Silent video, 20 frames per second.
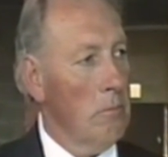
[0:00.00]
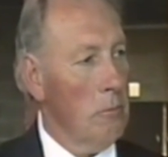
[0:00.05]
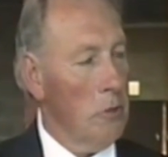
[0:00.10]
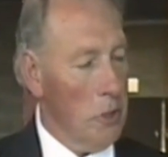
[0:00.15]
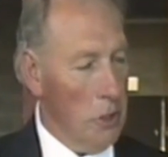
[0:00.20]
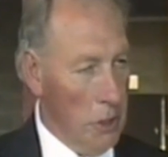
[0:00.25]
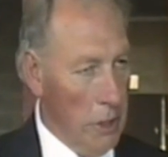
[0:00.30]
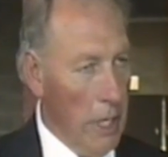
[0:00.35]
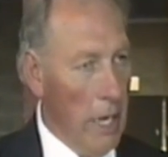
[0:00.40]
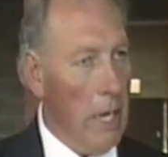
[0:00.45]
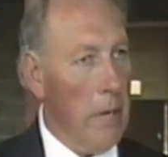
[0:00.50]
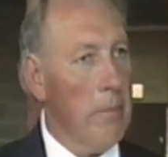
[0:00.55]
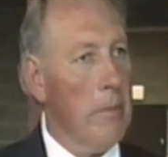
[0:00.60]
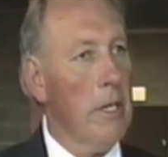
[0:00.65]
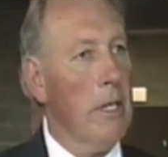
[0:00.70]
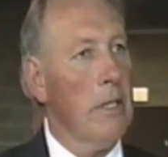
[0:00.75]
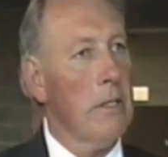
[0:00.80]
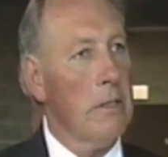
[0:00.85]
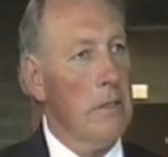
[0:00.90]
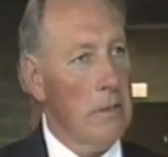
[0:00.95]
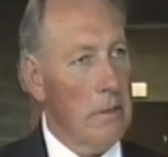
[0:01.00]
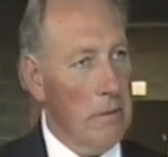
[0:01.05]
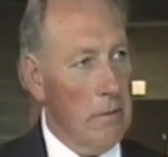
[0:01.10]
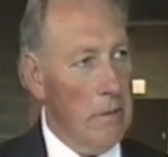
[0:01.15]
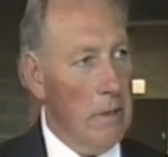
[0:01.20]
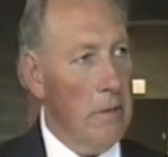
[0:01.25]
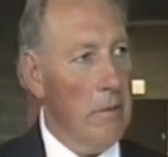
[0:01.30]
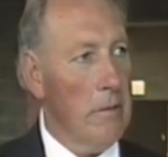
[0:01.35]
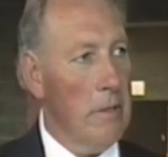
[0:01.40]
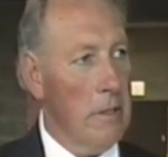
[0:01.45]
It was sham, yes.
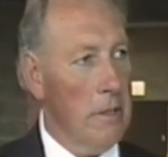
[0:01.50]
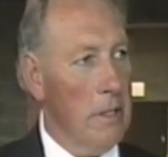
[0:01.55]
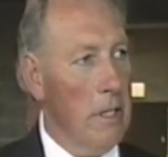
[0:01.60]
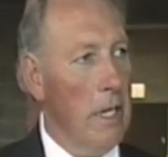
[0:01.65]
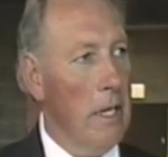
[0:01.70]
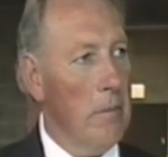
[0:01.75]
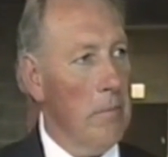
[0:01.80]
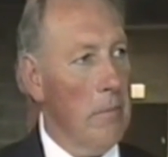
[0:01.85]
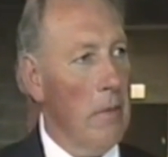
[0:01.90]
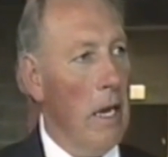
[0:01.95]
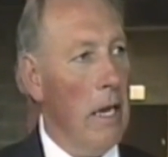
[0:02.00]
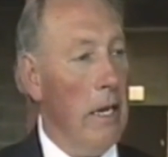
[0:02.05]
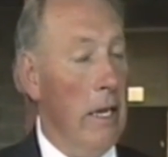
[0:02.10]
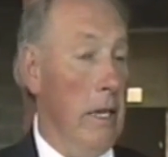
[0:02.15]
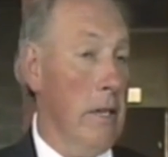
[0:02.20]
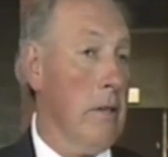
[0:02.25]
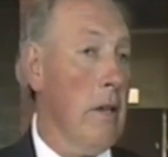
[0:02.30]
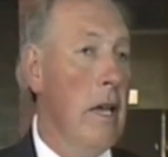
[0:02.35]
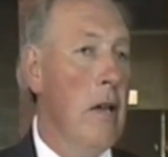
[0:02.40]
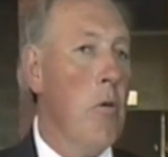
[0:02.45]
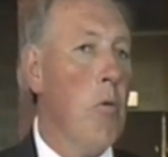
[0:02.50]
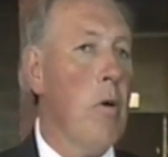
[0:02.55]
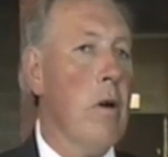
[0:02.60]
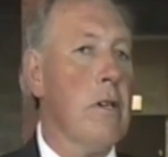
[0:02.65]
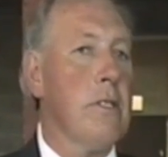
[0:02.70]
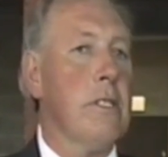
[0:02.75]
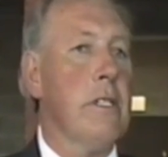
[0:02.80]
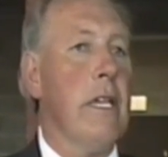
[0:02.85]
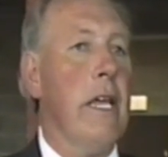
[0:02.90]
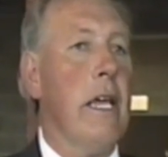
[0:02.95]
It was a sham.
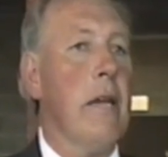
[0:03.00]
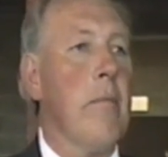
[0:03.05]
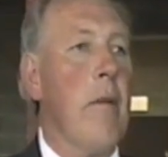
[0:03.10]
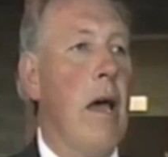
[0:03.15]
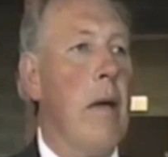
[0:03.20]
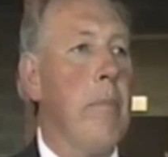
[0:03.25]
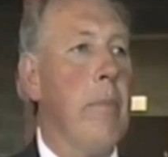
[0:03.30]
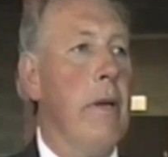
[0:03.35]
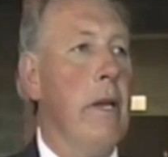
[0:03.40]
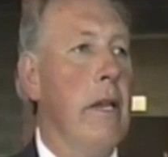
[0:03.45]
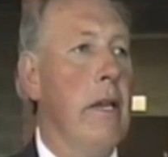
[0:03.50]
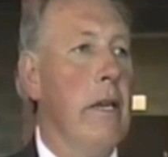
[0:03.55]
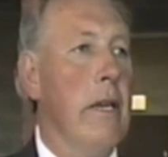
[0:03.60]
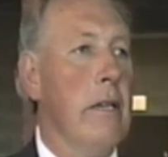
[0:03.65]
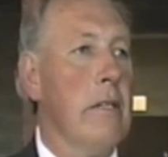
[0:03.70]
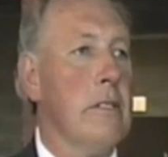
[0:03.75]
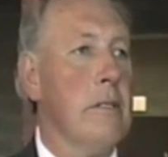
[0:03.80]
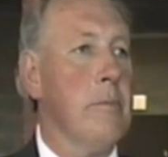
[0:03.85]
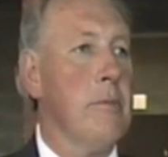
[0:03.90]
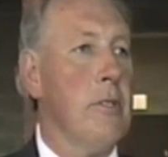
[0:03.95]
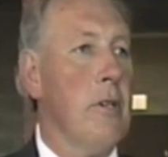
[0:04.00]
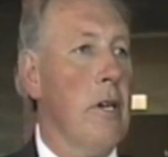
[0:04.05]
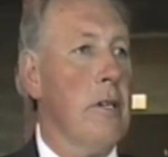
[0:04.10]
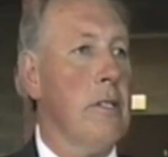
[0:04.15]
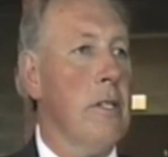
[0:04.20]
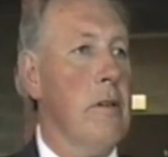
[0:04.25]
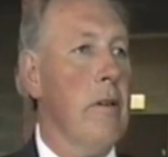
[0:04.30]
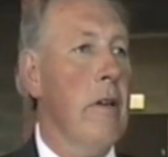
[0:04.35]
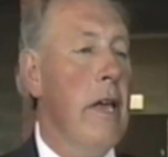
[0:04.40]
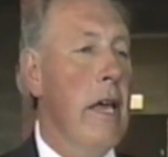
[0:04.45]
Worse than that, in my opinion, is
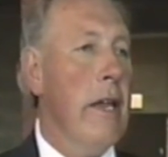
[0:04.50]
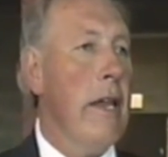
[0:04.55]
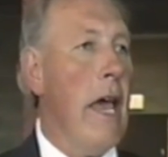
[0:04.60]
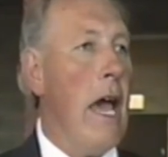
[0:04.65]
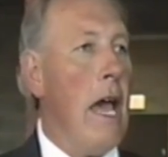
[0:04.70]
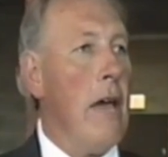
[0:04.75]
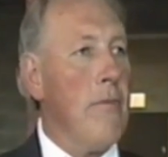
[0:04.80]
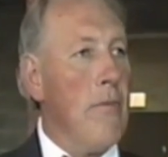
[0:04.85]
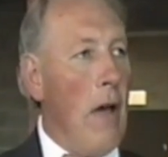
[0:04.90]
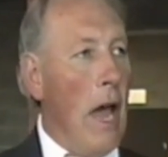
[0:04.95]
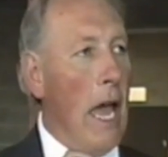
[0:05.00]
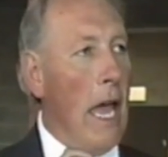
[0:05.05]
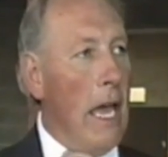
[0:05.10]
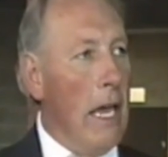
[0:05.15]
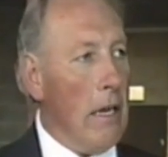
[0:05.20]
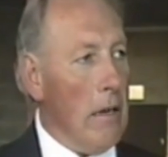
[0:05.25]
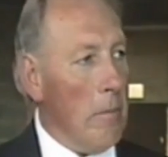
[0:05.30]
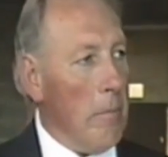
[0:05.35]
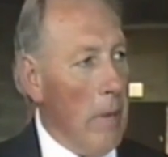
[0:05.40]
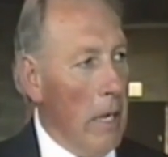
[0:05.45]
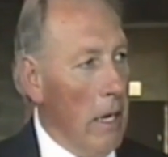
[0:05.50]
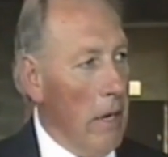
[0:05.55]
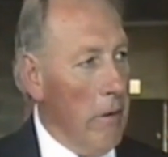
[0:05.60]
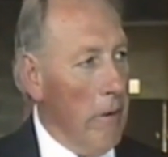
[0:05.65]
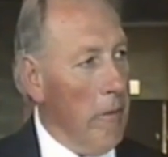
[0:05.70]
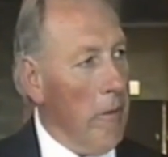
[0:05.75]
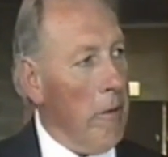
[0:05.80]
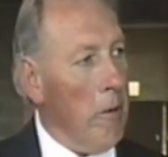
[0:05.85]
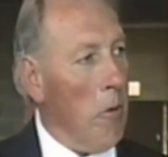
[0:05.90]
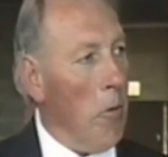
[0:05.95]
obstruction. Now, if I hadn't made
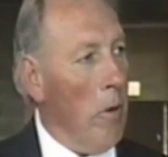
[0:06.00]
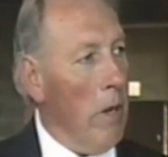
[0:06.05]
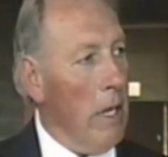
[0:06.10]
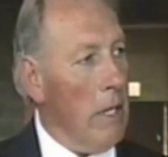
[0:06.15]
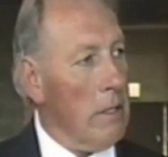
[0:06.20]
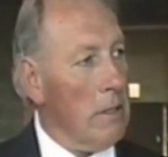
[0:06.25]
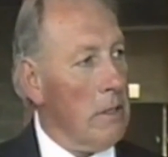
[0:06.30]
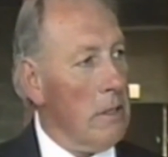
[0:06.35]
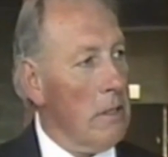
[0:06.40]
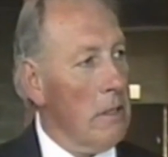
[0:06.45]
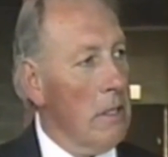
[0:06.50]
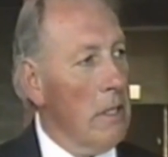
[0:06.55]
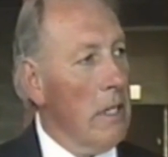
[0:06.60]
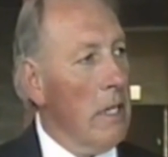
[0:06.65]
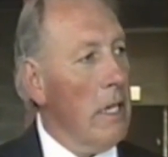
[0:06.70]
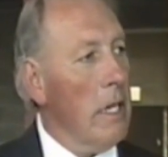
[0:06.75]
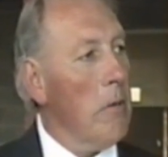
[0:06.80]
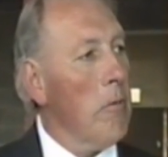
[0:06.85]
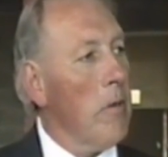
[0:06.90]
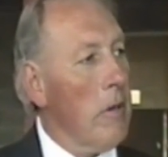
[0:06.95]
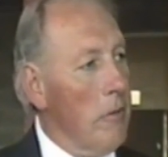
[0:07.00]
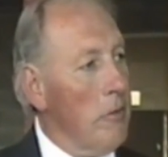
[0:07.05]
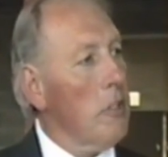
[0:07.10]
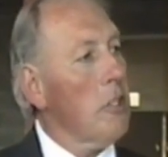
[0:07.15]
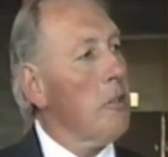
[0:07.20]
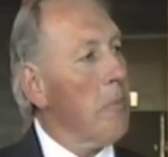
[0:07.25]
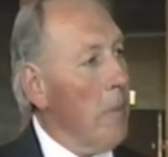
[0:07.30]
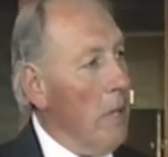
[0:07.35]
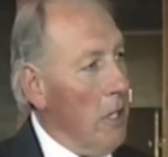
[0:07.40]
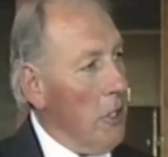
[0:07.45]
any requests, it would have
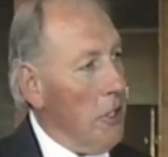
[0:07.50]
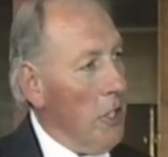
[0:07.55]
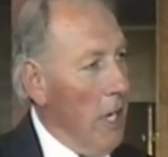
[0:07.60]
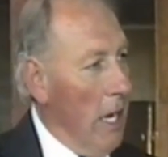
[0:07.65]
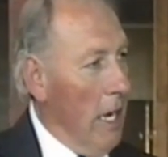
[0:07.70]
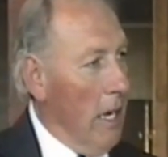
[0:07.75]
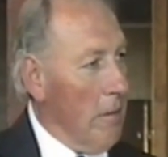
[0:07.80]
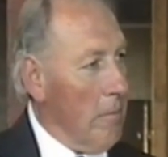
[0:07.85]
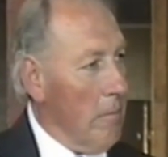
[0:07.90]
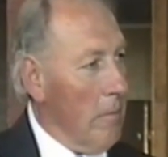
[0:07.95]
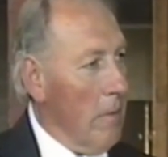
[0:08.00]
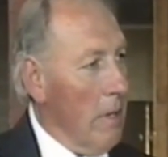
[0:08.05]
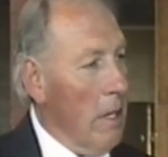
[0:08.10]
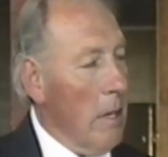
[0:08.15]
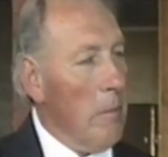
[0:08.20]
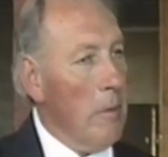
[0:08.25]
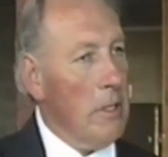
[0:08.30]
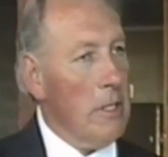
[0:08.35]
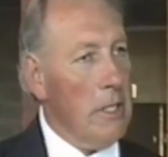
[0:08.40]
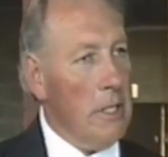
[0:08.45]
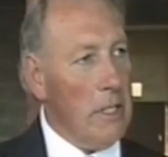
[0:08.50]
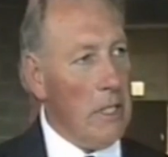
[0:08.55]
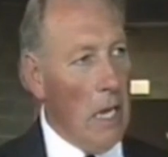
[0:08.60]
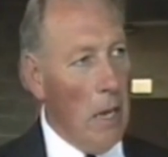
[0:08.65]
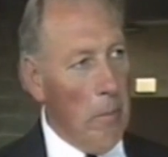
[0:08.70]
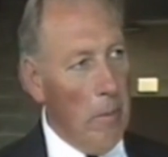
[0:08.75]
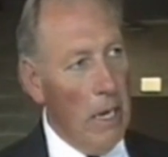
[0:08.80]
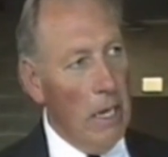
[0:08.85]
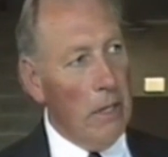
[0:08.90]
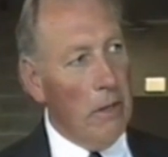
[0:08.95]
just been a sham. But since
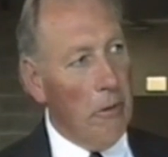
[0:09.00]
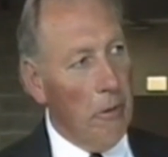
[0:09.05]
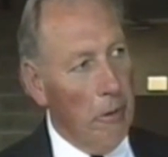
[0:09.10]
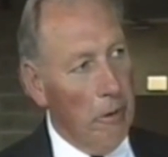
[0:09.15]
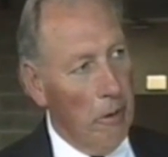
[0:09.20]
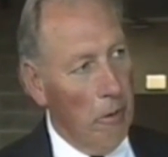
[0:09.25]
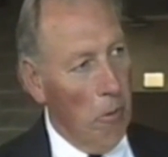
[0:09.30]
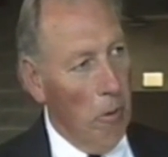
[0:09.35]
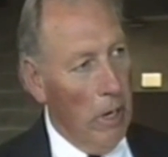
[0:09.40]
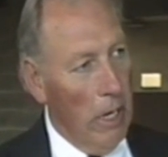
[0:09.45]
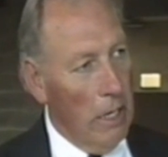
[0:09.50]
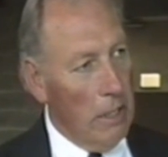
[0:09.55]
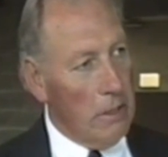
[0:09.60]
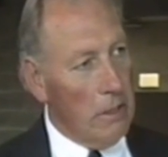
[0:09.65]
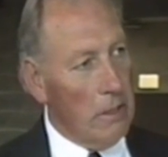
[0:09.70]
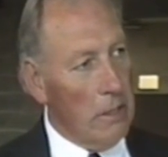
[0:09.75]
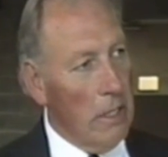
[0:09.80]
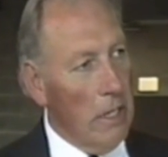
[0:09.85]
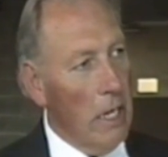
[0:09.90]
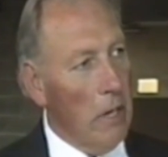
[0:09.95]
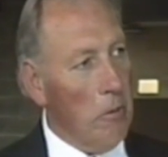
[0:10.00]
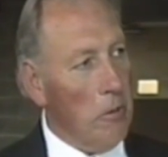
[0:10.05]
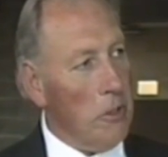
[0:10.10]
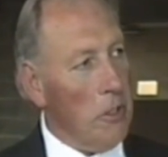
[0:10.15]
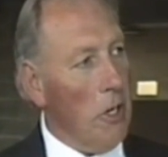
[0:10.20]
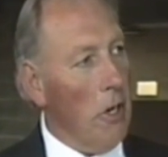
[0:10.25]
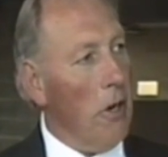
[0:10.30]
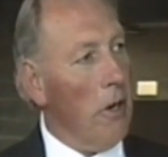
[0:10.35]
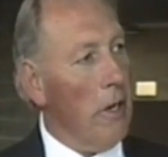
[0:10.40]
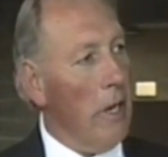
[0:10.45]
I made the request and was
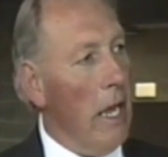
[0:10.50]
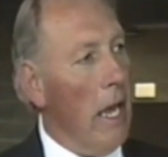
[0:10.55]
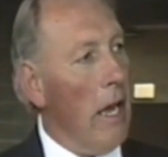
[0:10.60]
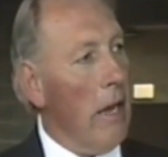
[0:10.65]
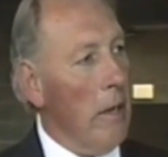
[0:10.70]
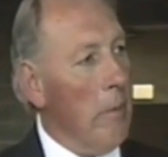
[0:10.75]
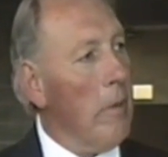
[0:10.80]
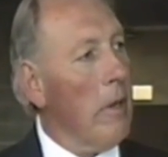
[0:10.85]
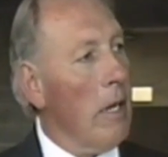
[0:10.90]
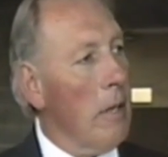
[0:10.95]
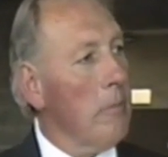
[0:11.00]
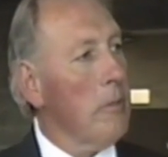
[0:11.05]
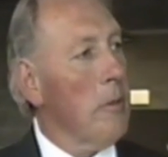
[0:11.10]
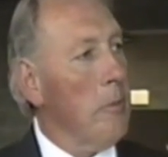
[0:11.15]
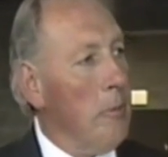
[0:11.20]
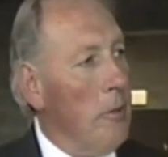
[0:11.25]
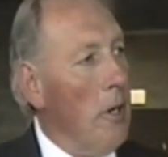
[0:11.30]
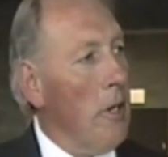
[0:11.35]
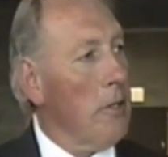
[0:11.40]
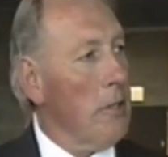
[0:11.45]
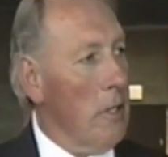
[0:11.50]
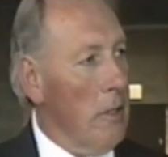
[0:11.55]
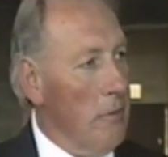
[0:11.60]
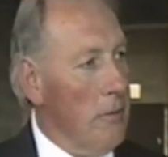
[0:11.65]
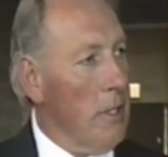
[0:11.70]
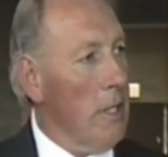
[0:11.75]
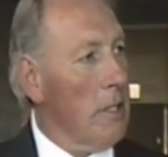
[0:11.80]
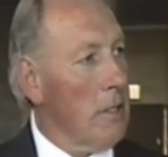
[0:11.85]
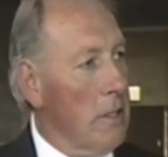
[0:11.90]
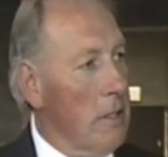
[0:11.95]
turned down, it becomes obstruction
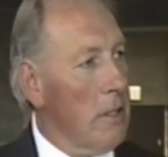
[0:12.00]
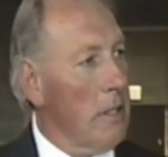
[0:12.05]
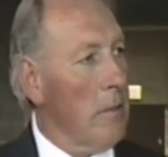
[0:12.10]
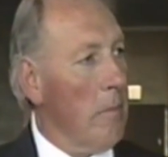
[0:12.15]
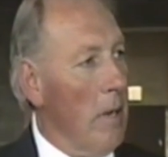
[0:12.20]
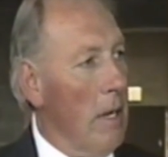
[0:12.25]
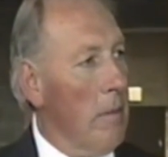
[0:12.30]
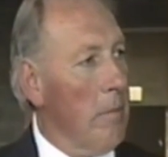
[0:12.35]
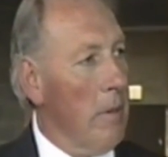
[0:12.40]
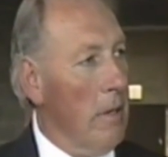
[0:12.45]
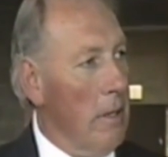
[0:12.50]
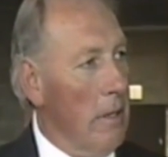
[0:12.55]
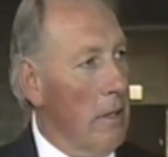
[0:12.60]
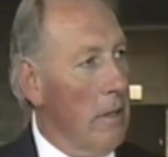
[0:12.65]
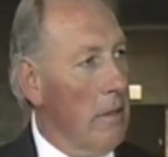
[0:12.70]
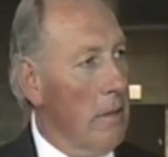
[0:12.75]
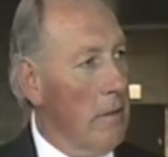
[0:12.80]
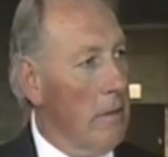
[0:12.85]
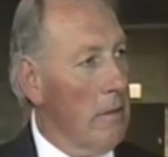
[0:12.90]
of justice, in my opinion.